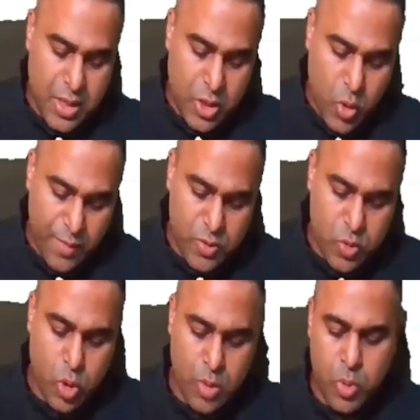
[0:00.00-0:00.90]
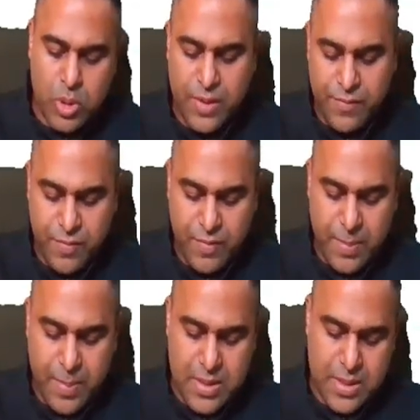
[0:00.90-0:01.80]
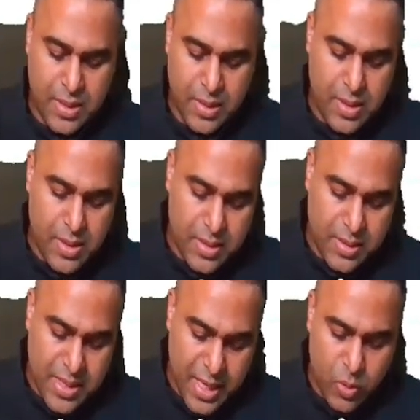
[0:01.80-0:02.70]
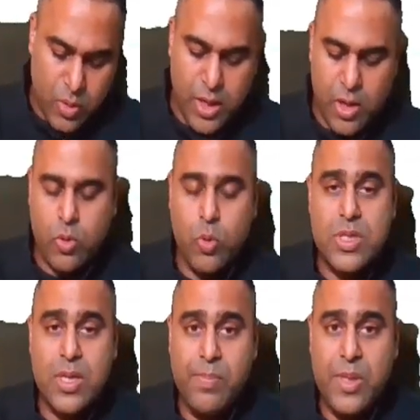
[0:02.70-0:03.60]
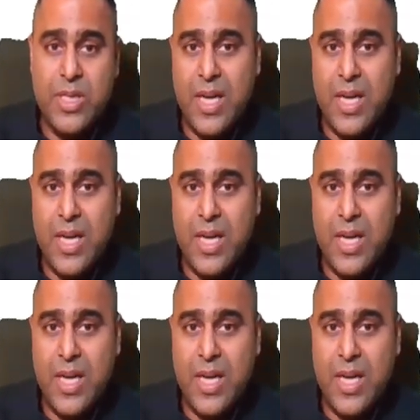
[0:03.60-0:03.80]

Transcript: You have to score more than 50% then only your course completion